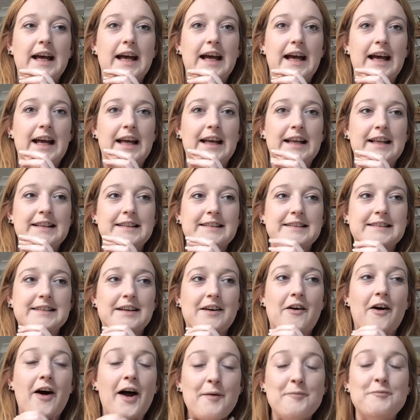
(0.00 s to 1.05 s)
And
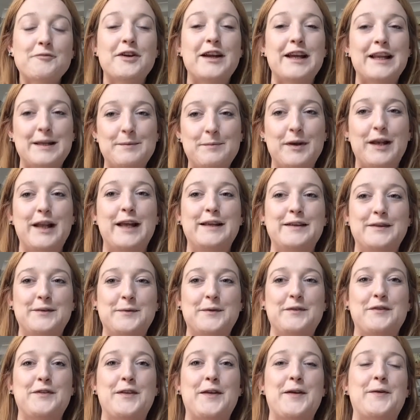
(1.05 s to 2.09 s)
I'm really pleased
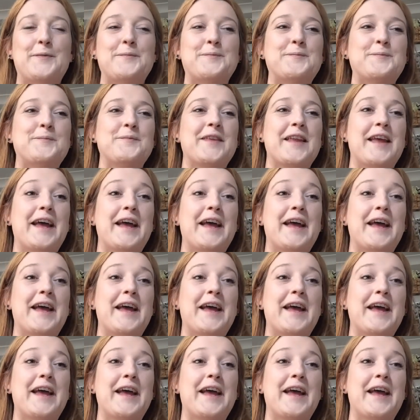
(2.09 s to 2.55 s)
with them.